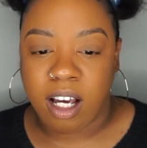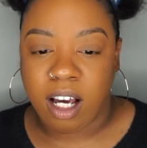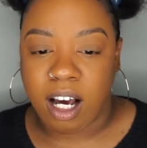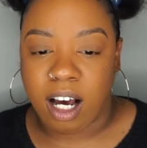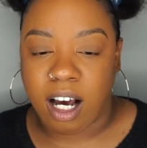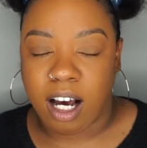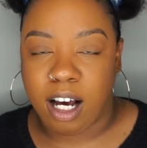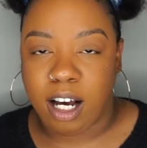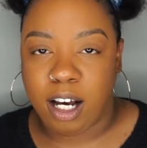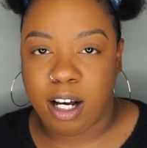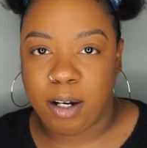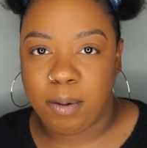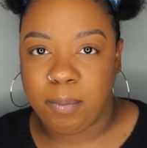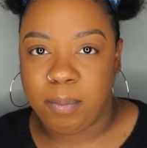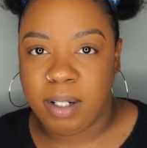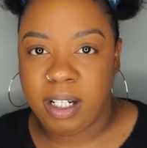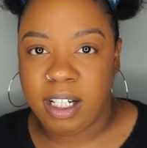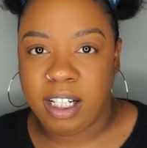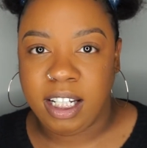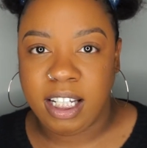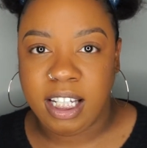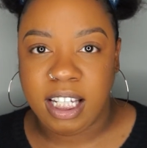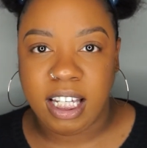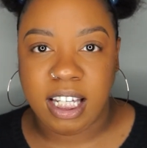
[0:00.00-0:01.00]
um,
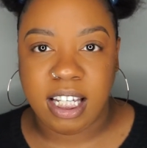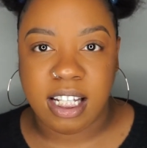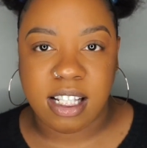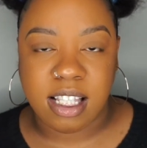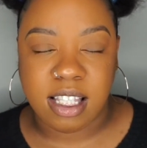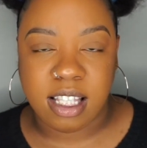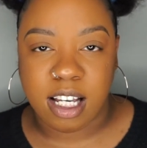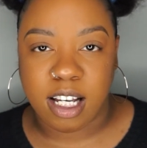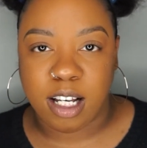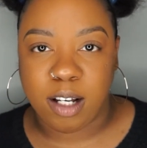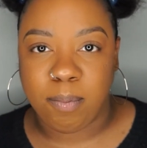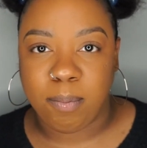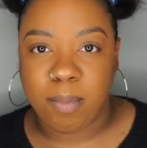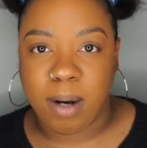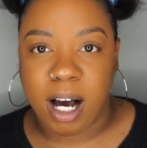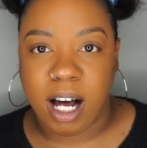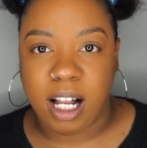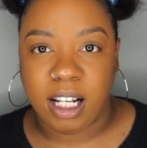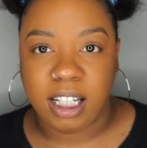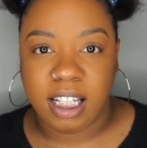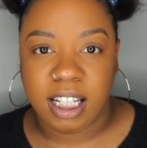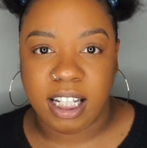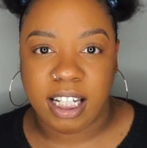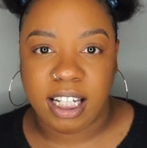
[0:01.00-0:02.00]
Issa,
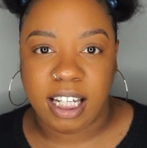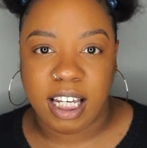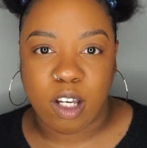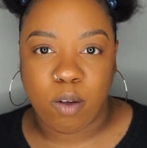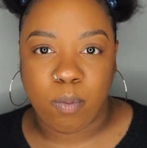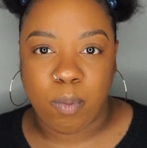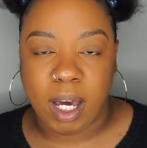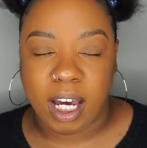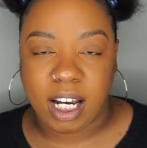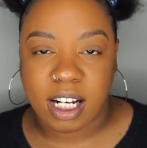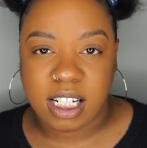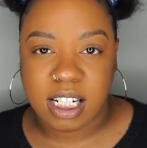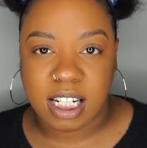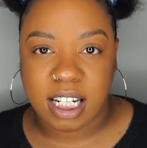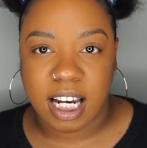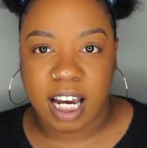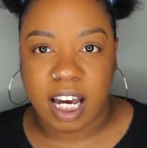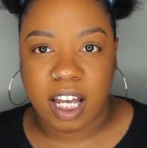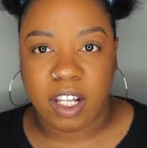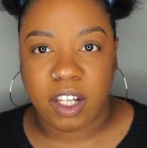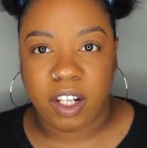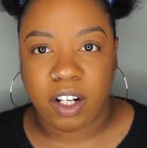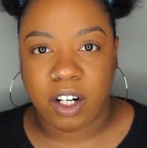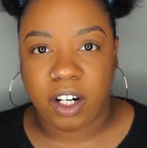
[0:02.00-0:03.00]
Molly get back
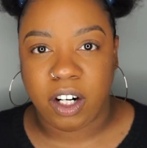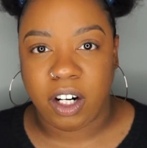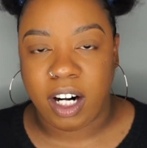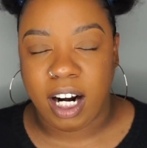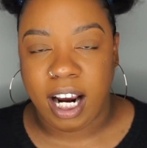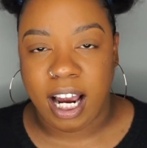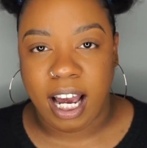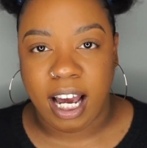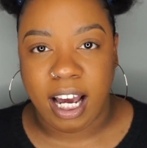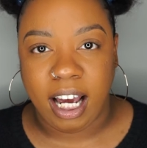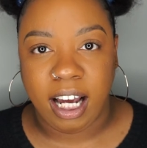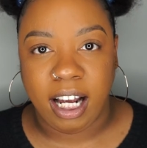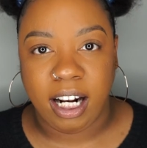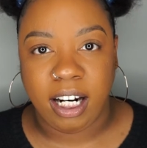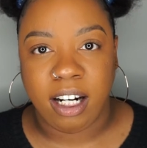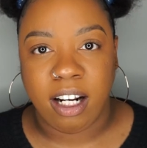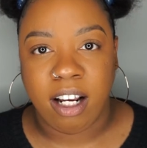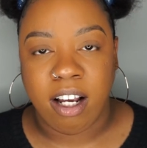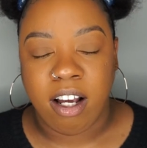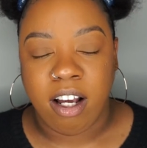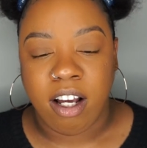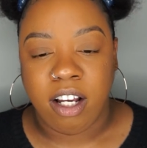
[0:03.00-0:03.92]
together and,